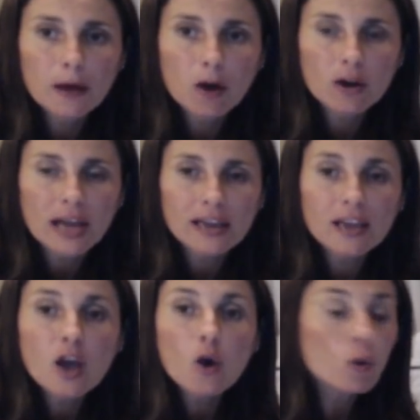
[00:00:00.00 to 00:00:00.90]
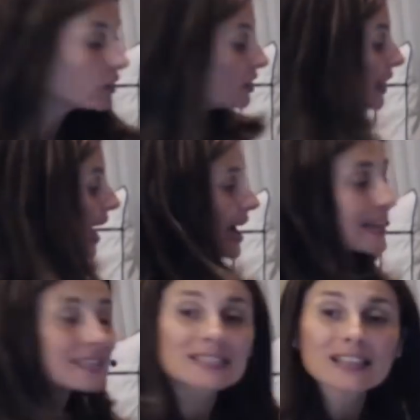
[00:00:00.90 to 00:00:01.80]
Okay?
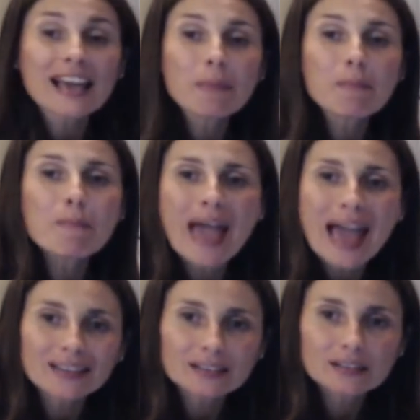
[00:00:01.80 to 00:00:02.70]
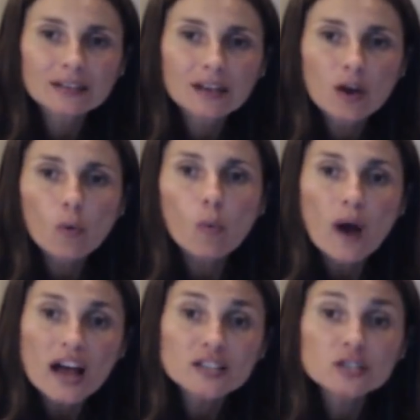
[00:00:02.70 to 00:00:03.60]
That is like math.
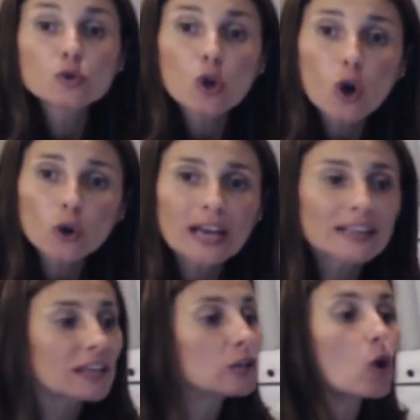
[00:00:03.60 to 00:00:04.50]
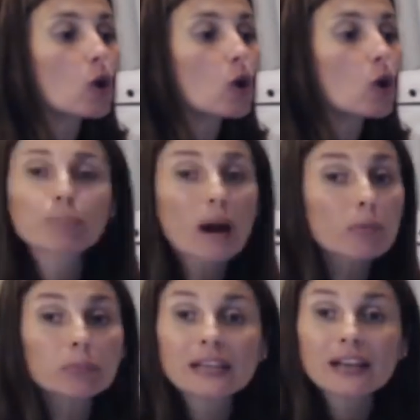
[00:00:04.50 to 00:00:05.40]
Once you know that, I know it's
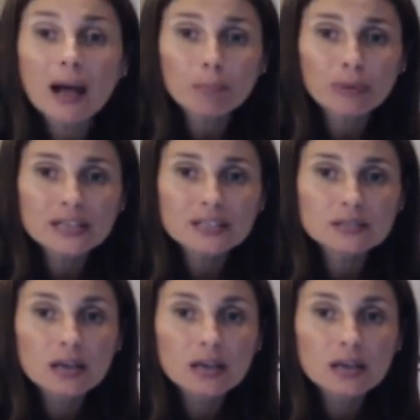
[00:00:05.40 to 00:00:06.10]
probably complex.